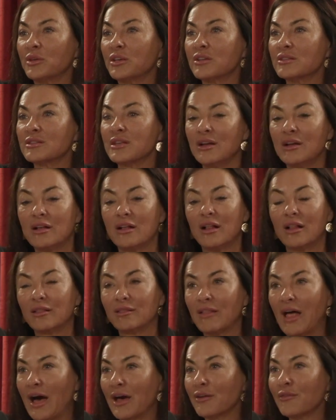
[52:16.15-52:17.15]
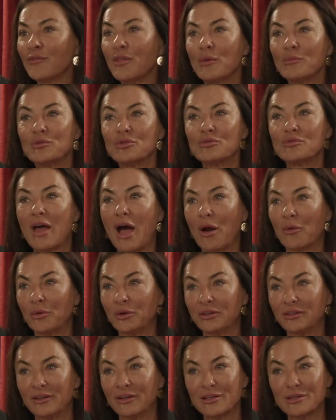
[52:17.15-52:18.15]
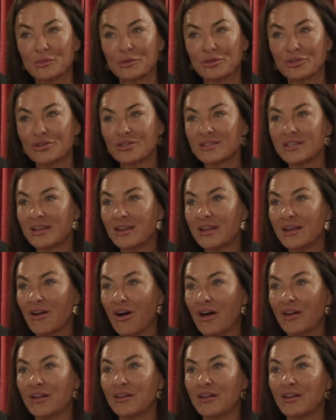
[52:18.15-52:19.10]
because a lot of them do not realize what they're sitting on,